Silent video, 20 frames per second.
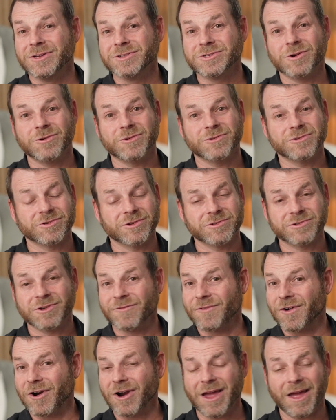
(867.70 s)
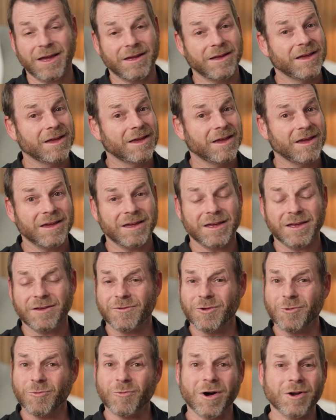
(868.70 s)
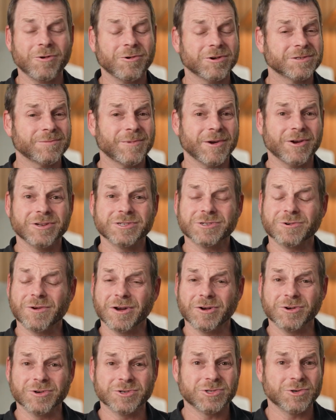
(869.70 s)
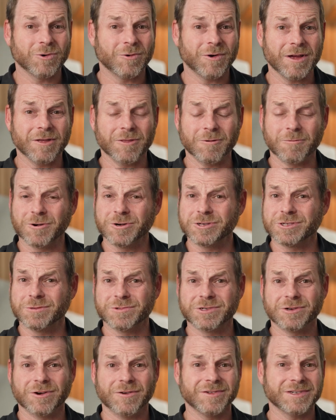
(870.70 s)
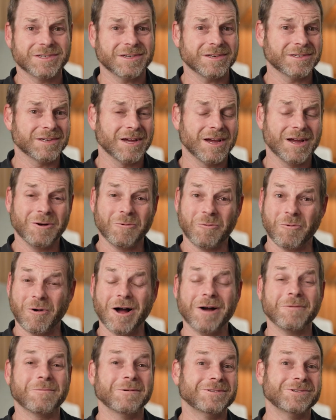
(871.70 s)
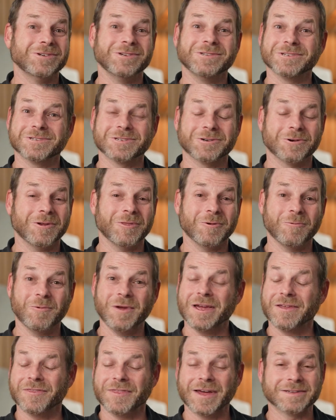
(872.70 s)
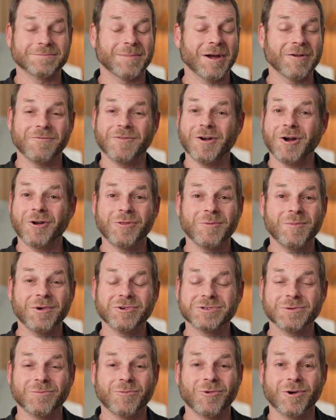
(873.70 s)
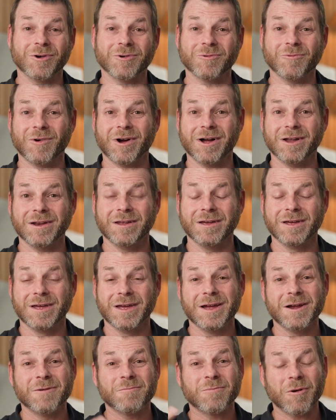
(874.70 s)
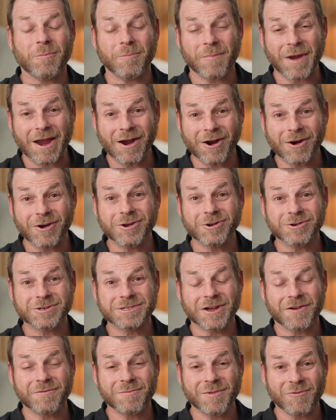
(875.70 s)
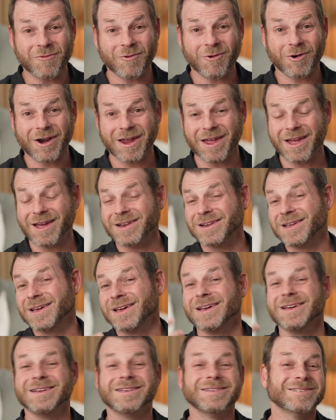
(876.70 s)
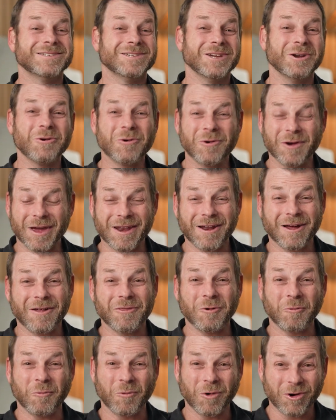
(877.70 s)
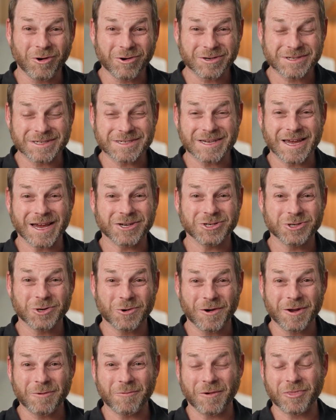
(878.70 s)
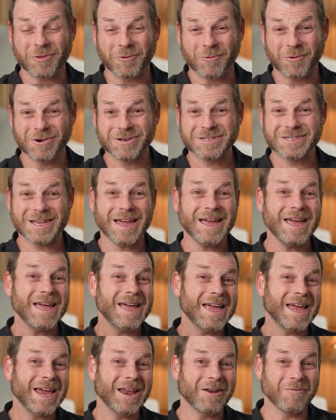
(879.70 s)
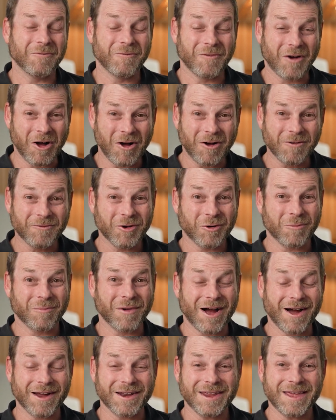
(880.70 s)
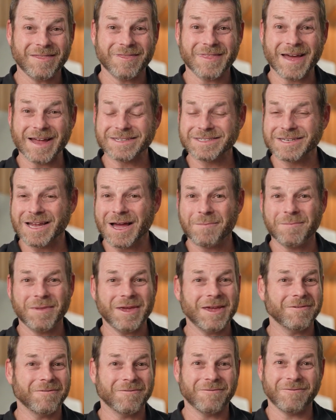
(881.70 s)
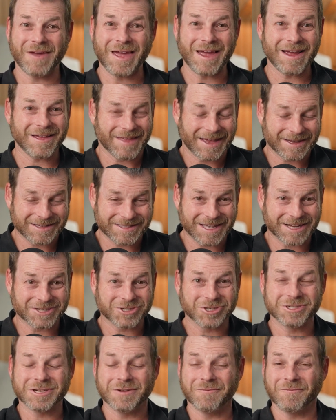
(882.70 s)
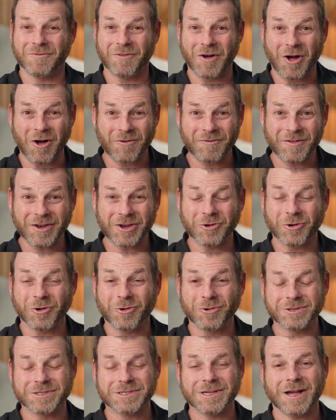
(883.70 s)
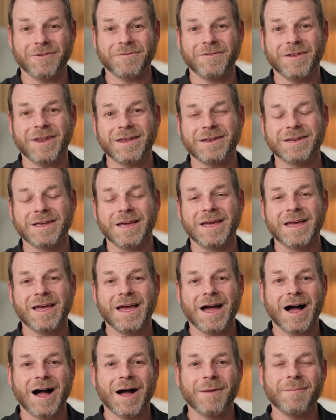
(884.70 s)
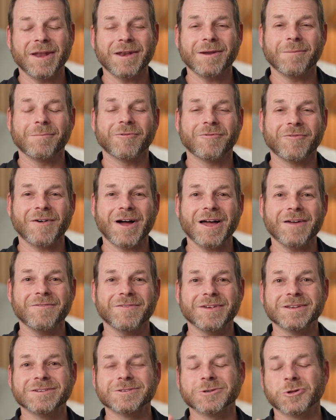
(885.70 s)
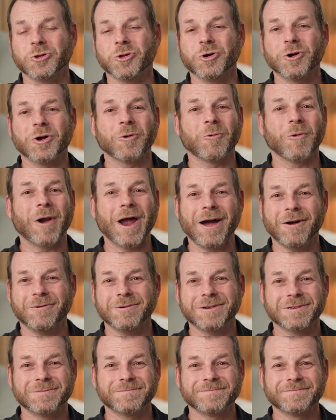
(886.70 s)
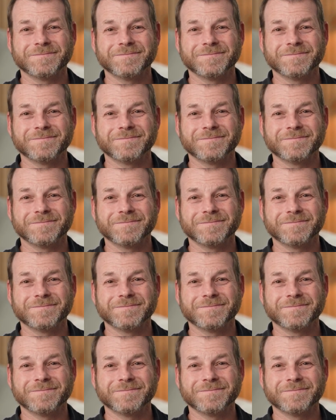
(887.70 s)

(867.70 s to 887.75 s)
So far, hey, if you want to experience greater joy in the worship services, walk with Jesus during the week. That's by far the most important one. Prepare yourself beforehand, zero in on the words and take joy in what the words say. Involve your body. That's not being fake. That's just involving your whole self in it. And number 5 is look around.